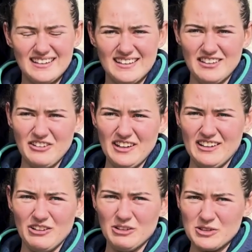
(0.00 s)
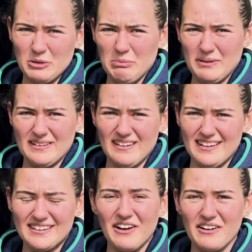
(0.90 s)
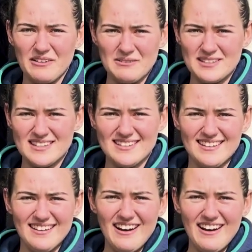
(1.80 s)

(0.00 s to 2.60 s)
I looked up and I thought I was